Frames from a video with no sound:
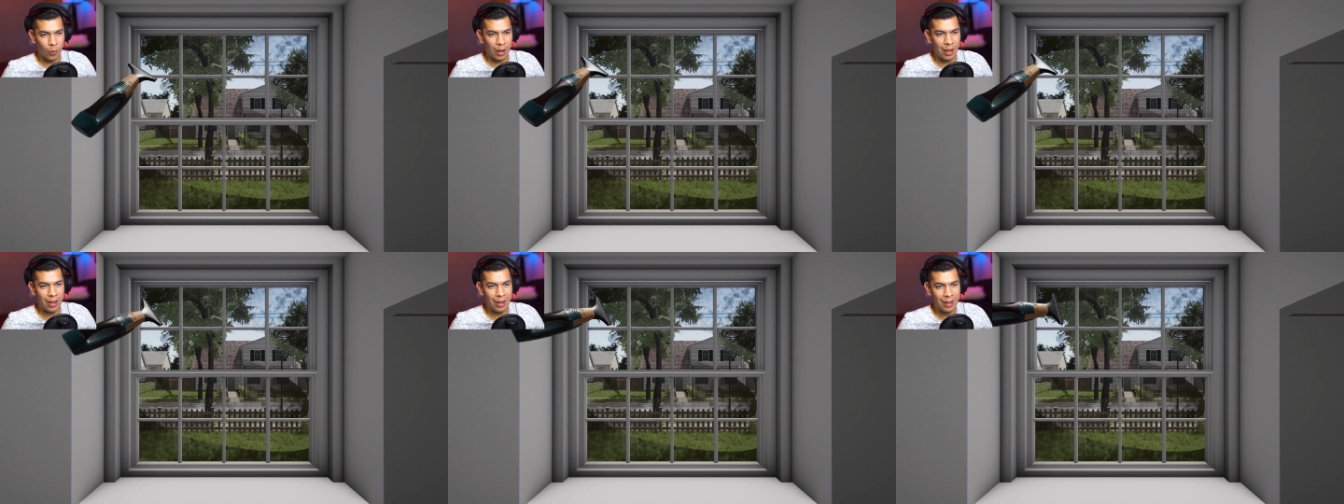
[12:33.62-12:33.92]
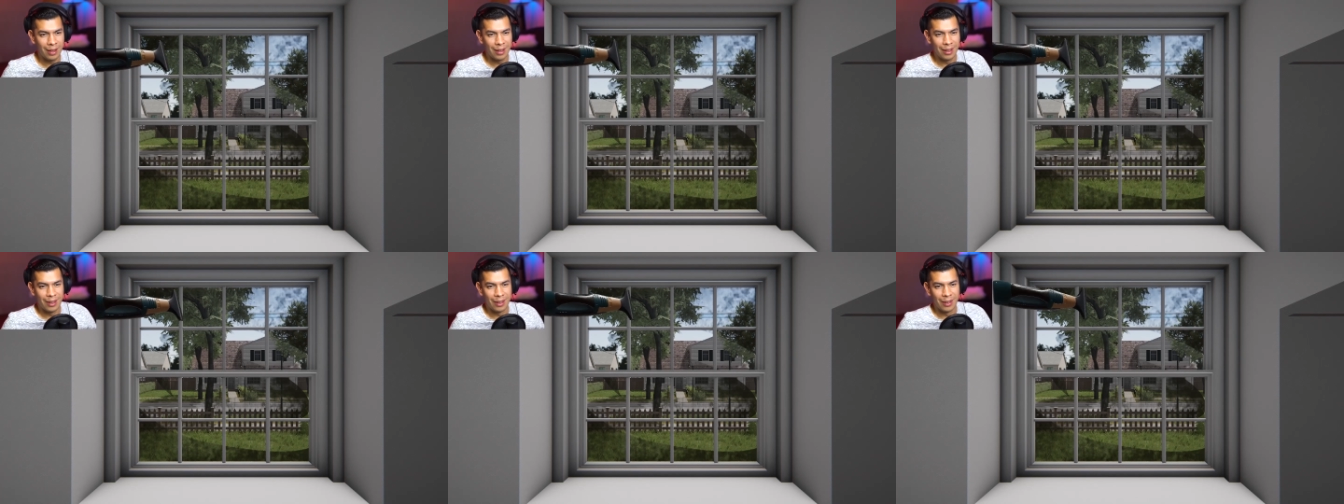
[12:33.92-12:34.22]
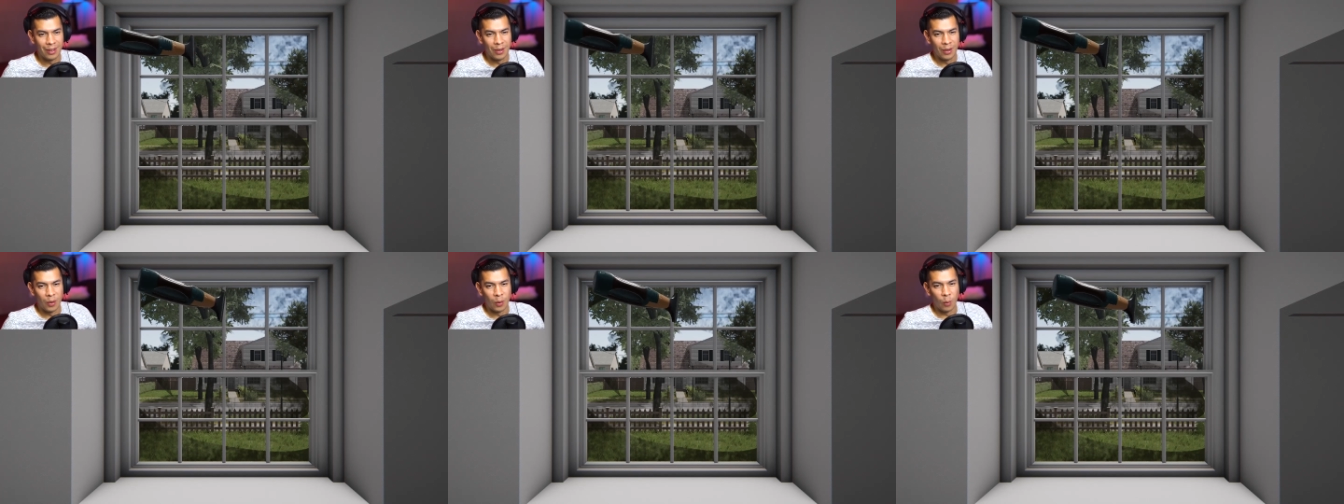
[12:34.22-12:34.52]
What?
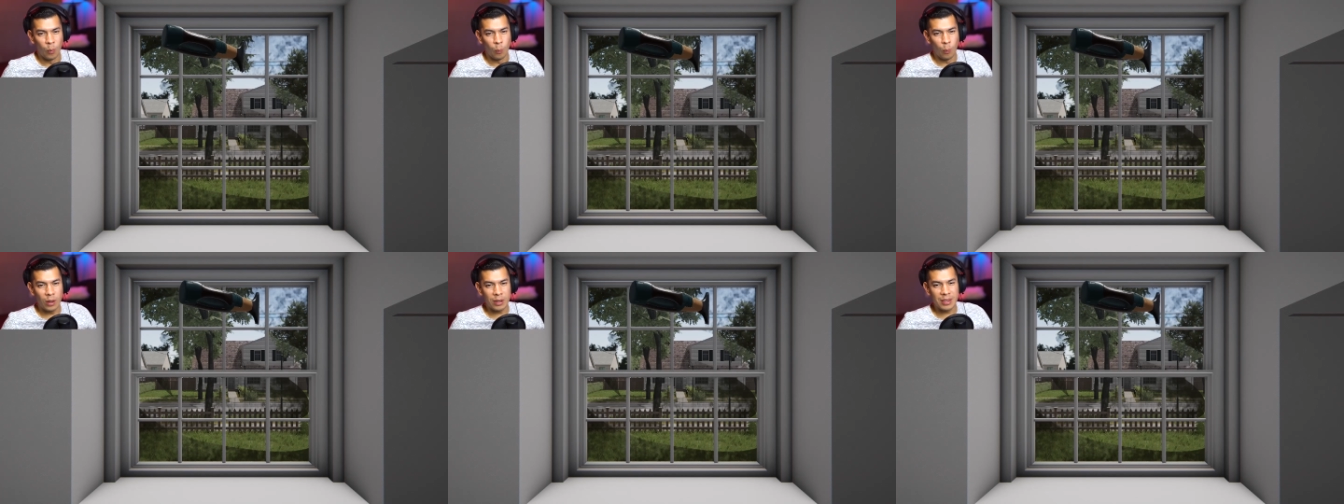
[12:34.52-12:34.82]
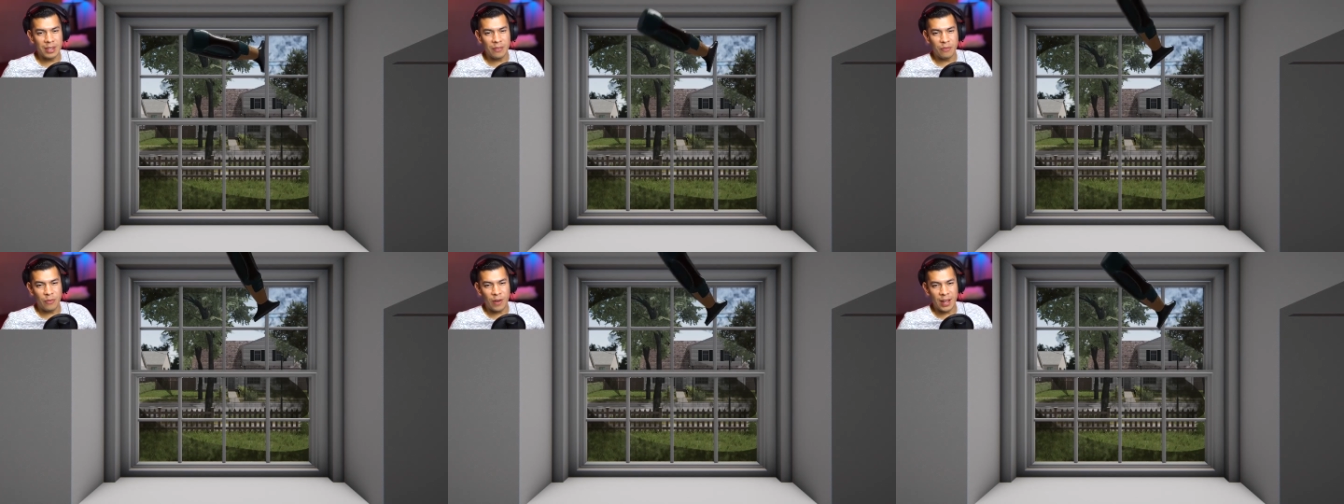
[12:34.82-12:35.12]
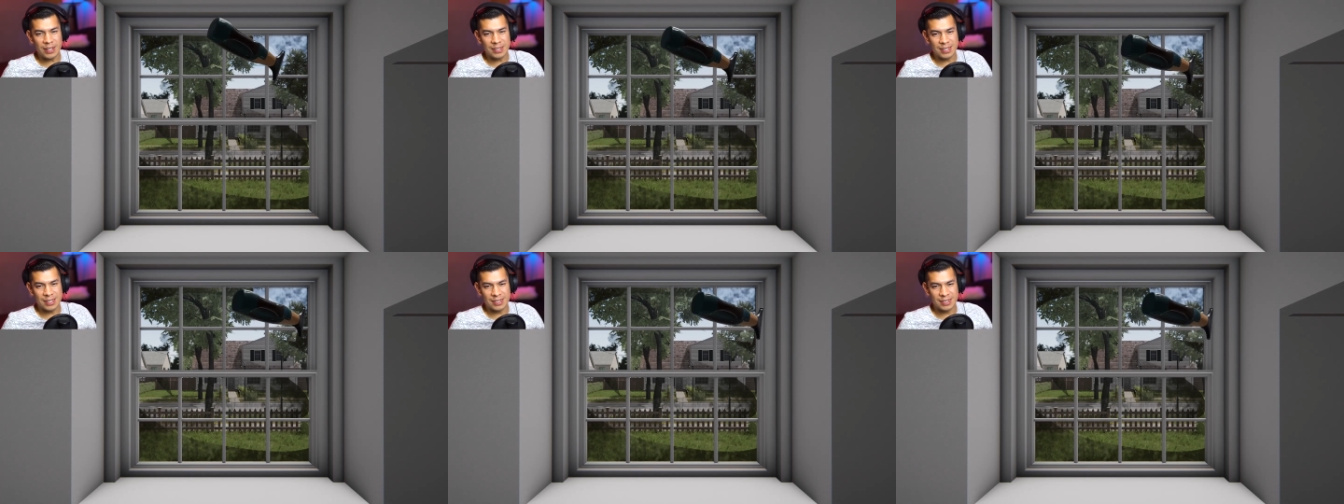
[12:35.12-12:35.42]
What
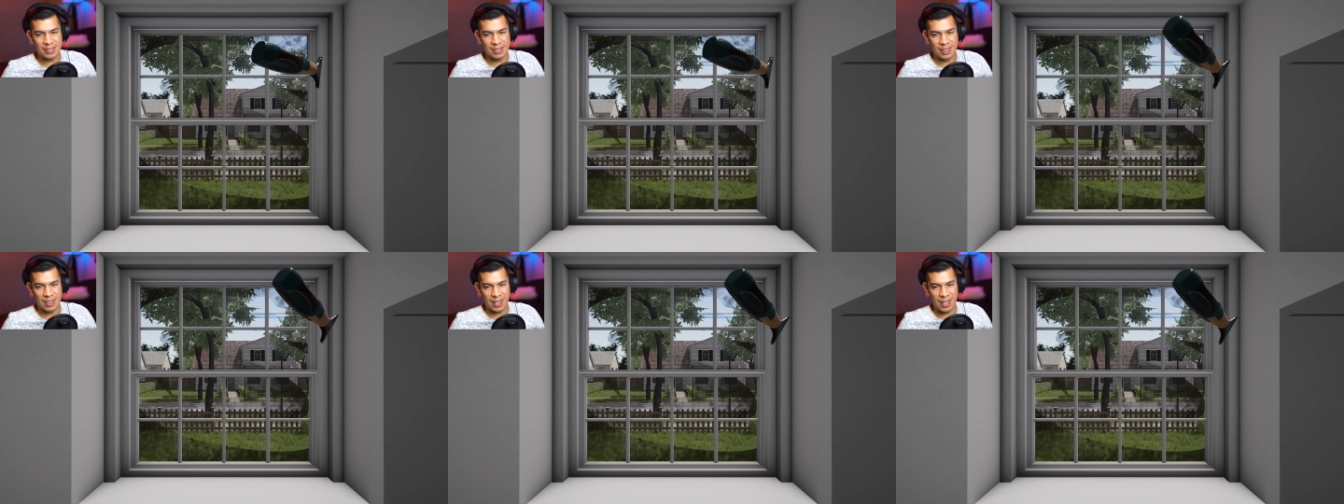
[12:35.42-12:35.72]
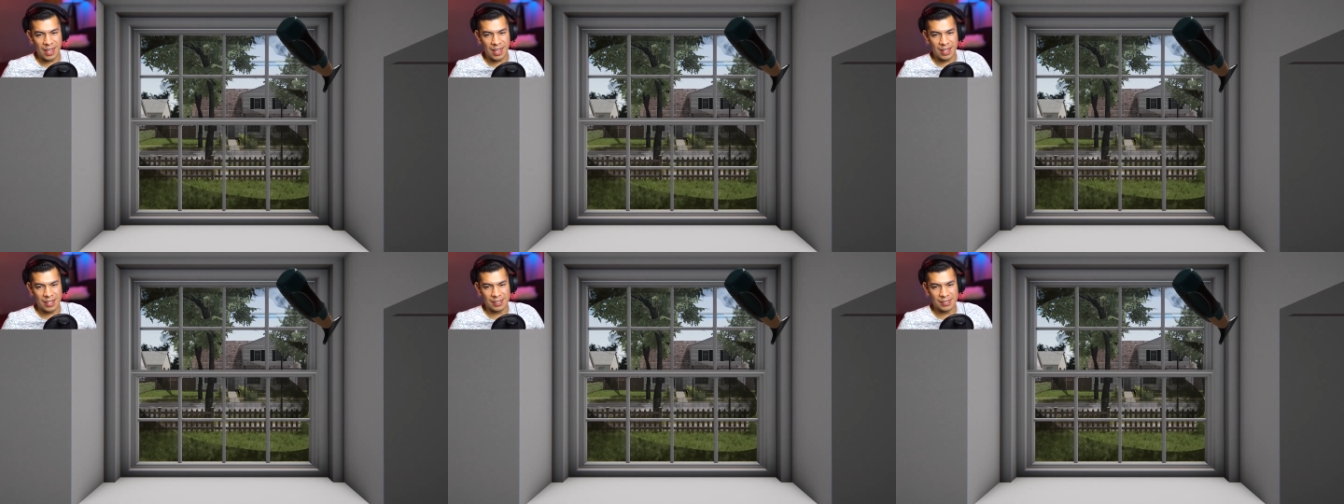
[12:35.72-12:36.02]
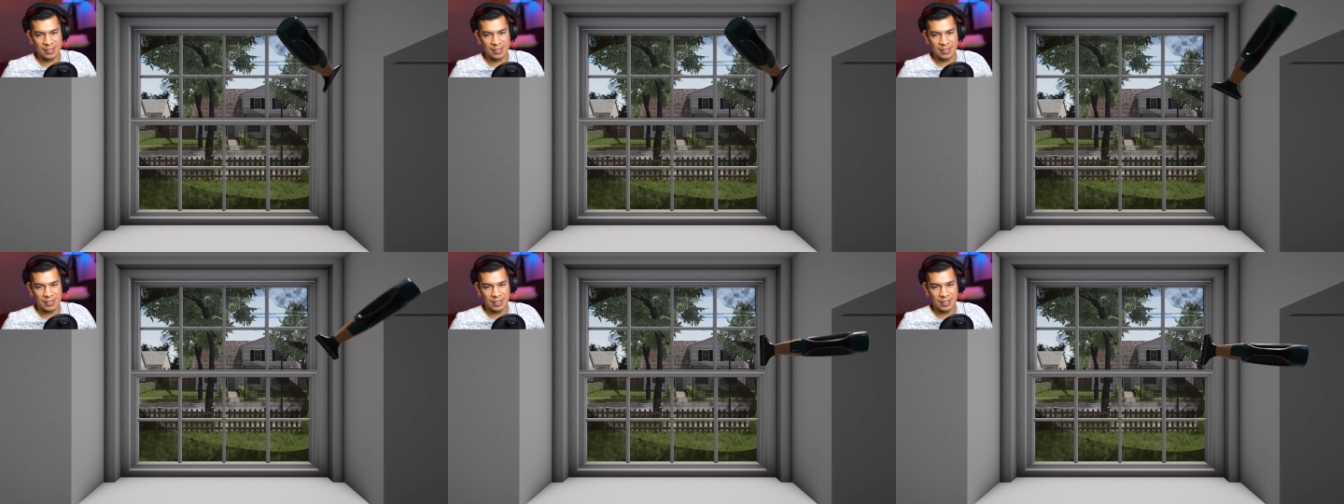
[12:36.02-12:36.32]
device is
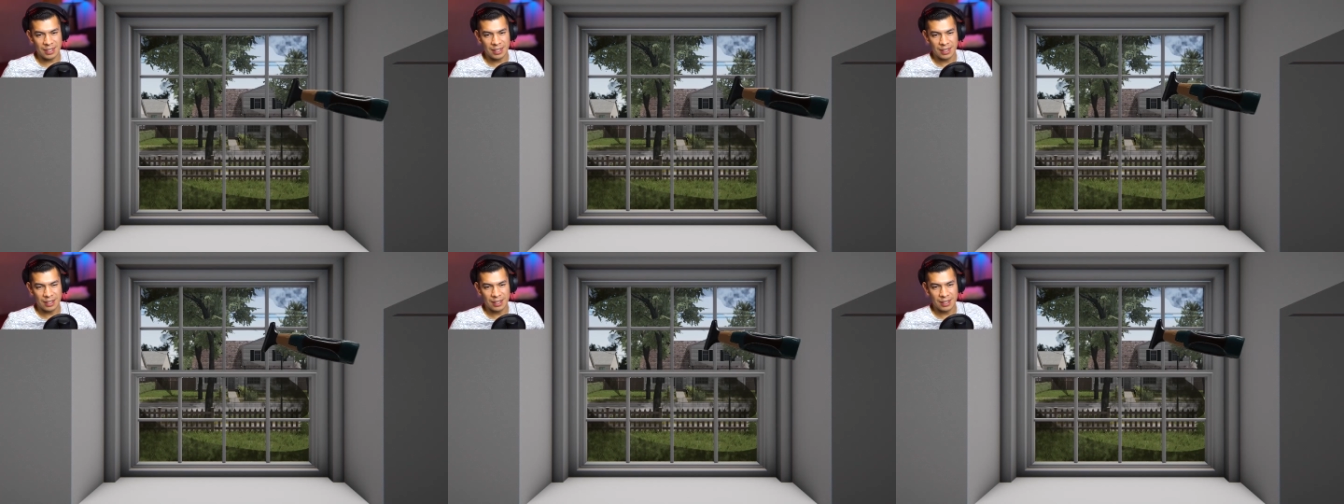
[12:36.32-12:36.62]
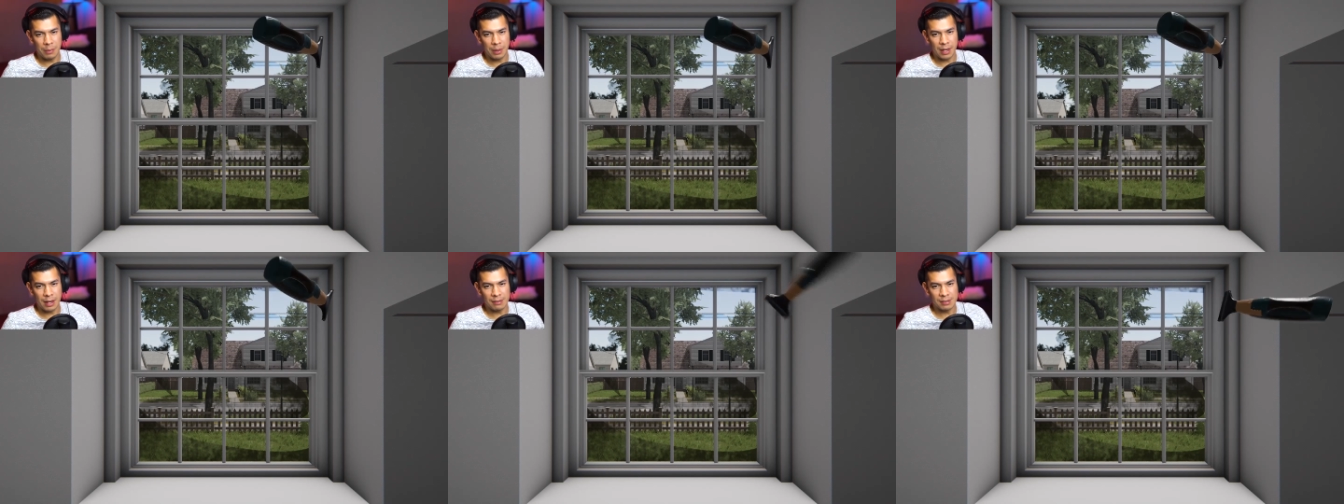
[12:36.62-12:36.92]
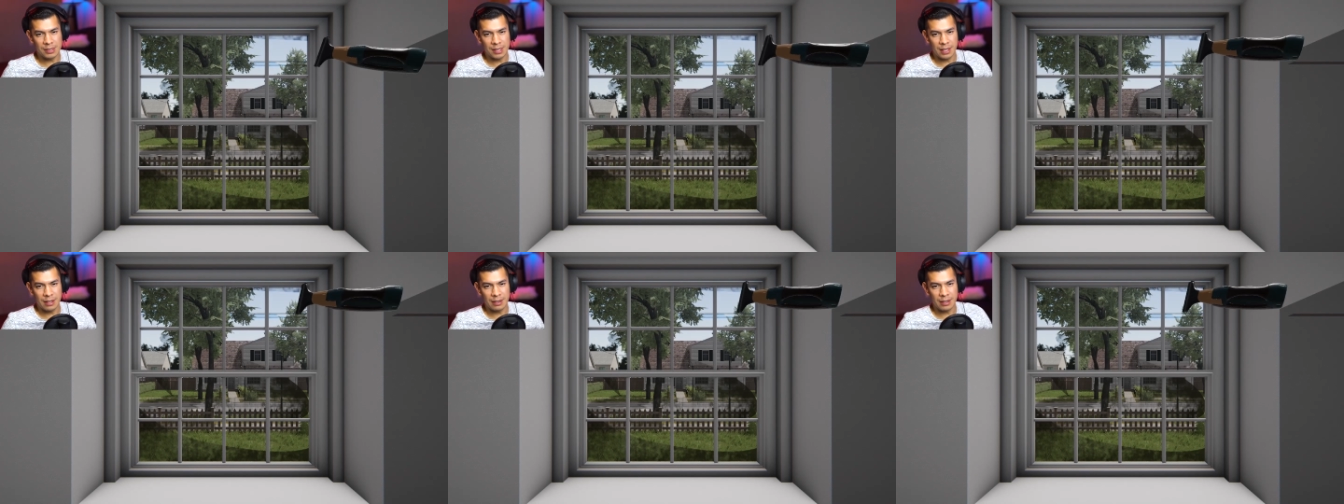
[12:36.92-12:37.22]
this? I mean, I've
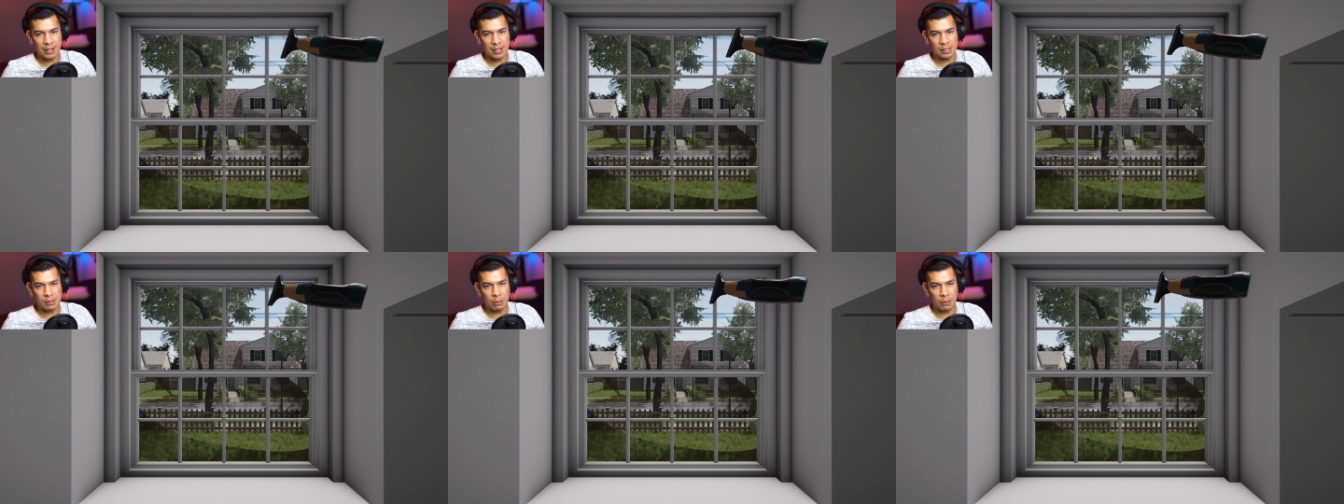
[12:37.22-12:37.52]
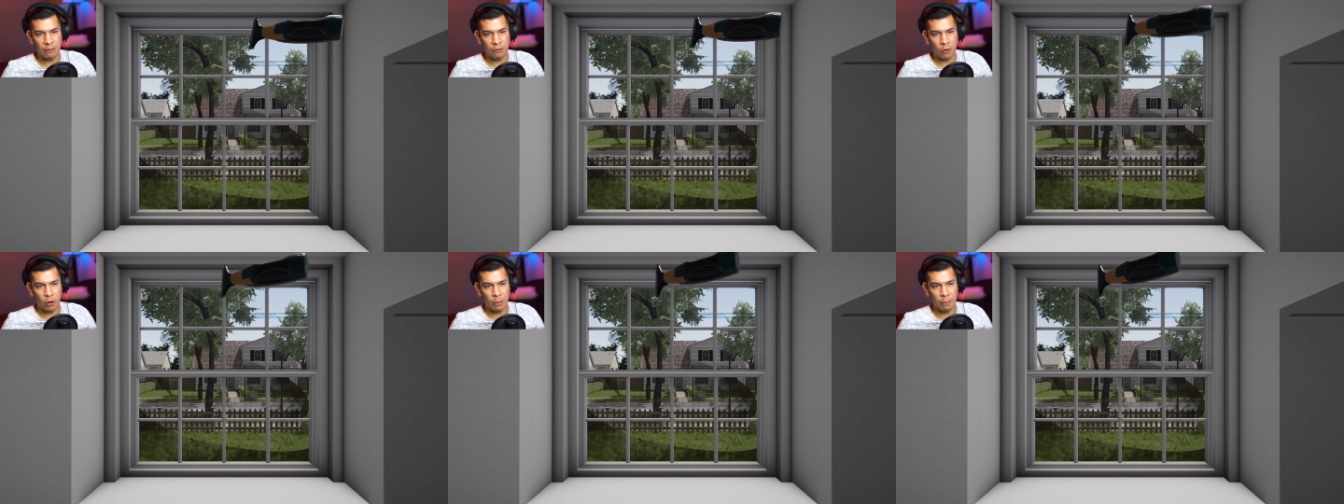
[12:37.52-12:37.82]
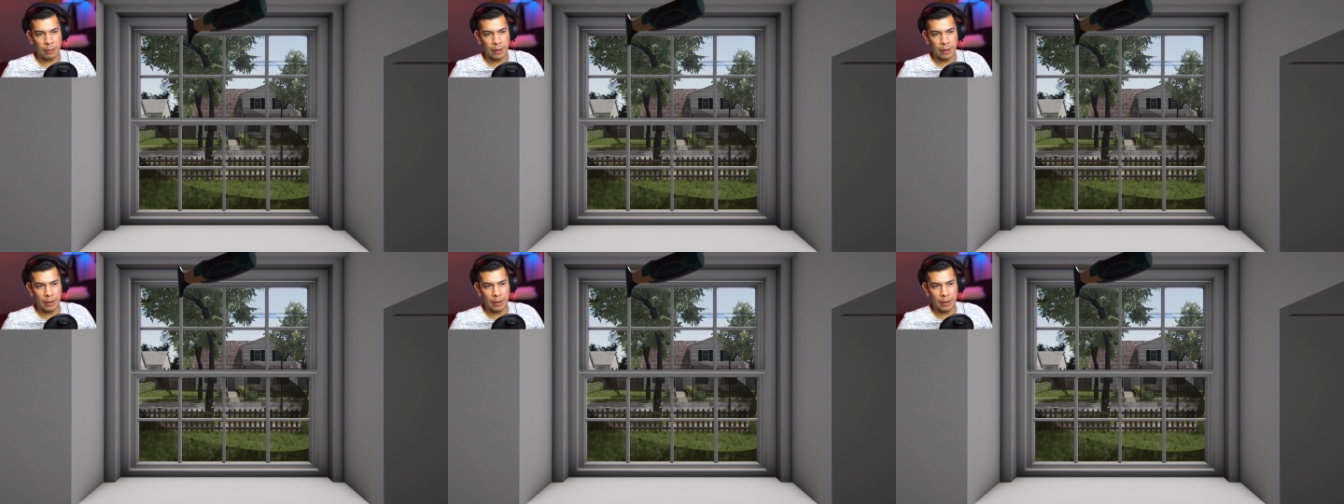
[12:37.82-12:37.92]
seen this before,